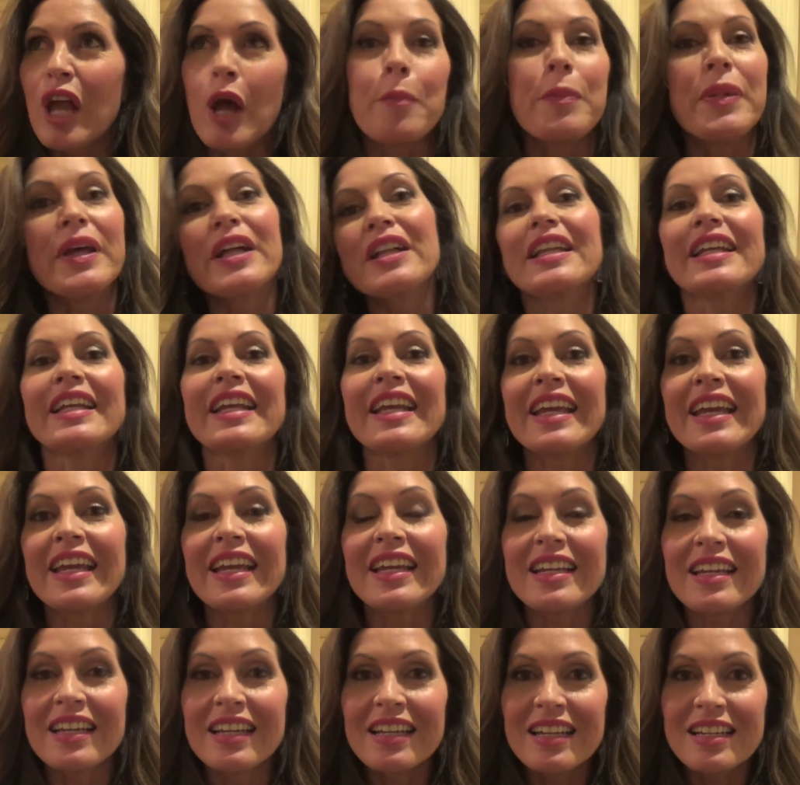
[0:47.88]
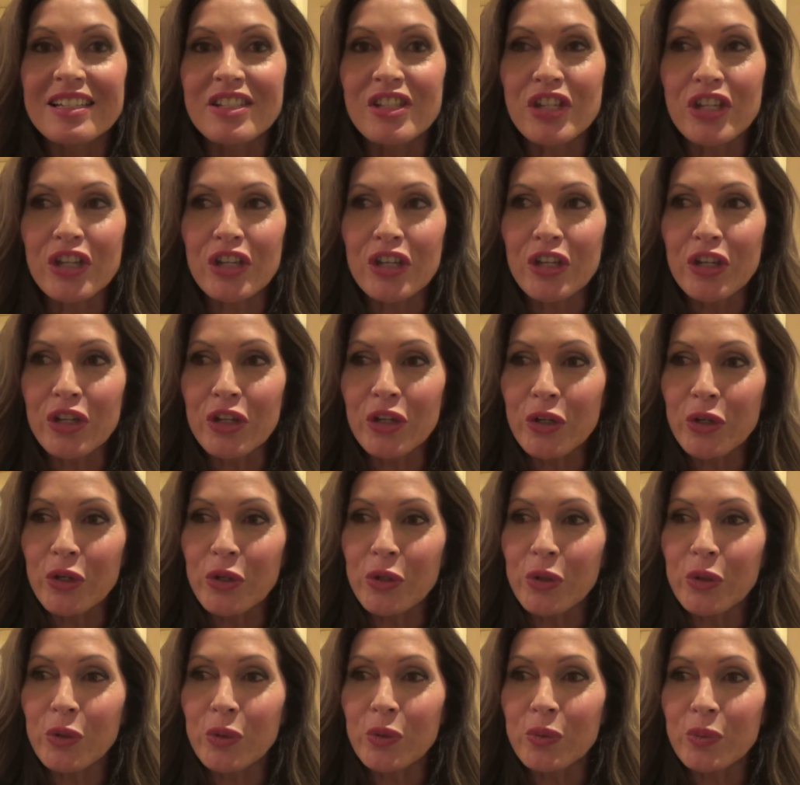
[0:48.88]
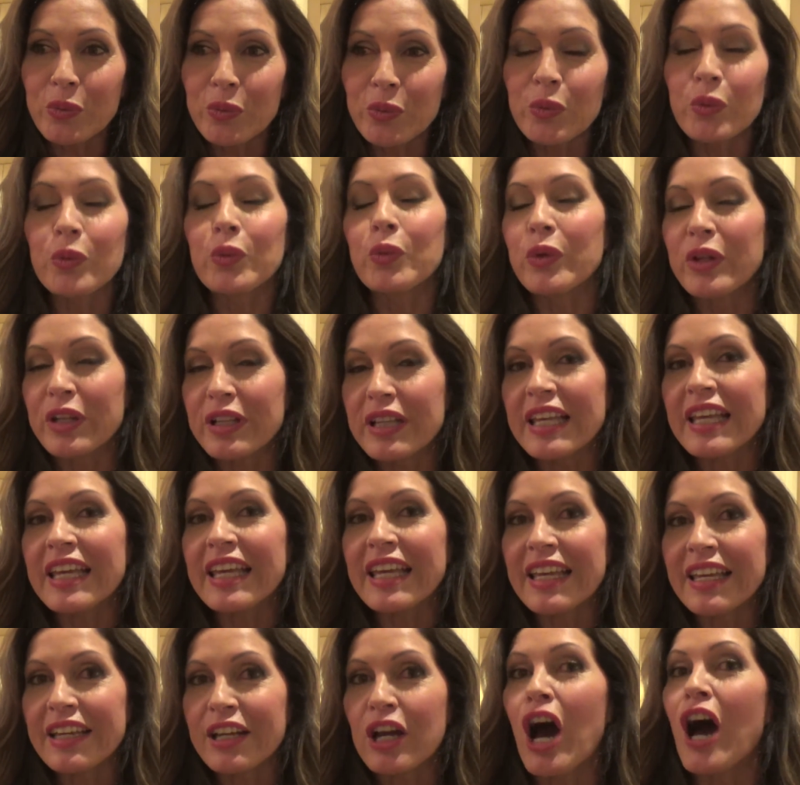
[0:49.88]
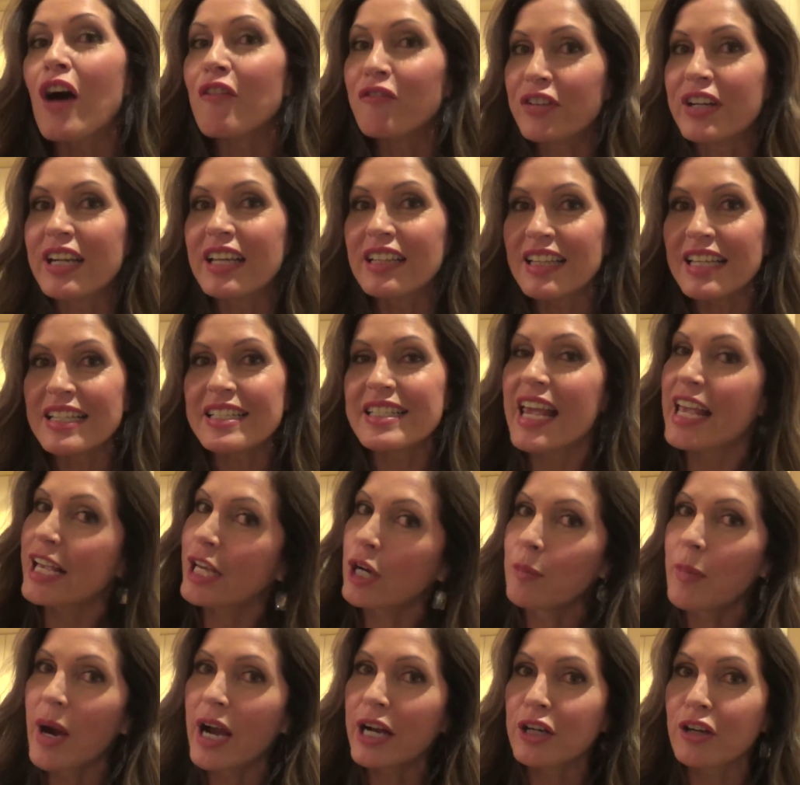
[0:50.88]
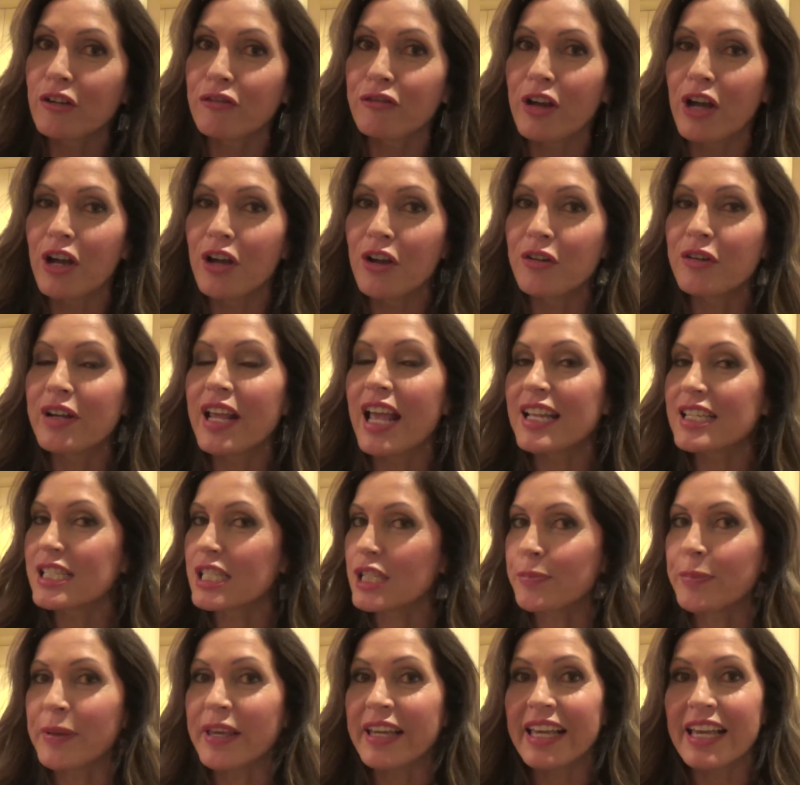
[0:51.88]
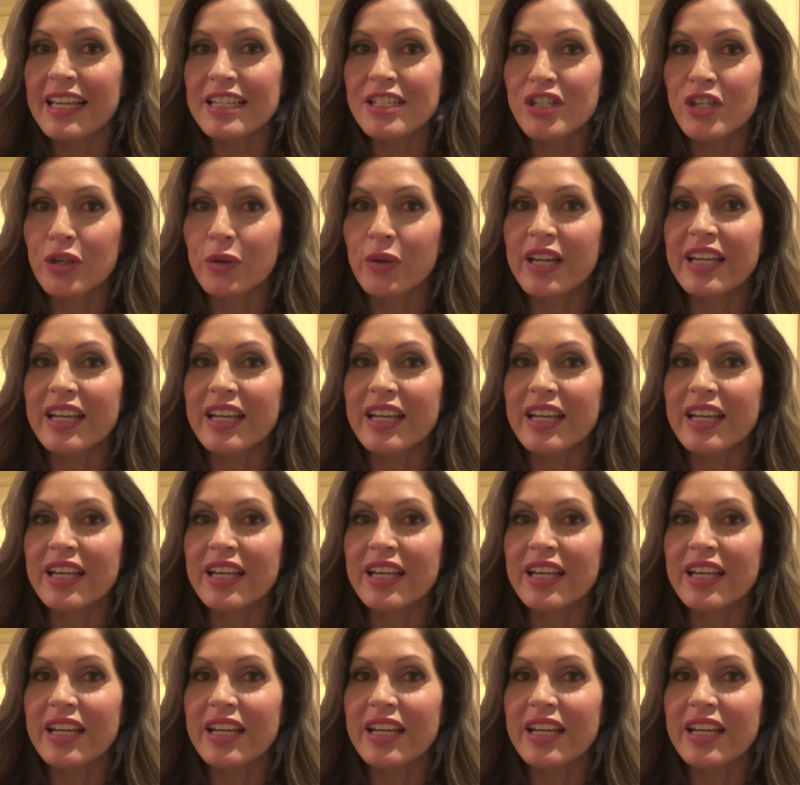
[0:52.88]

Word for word: ability to really confidently take a microphone and speak into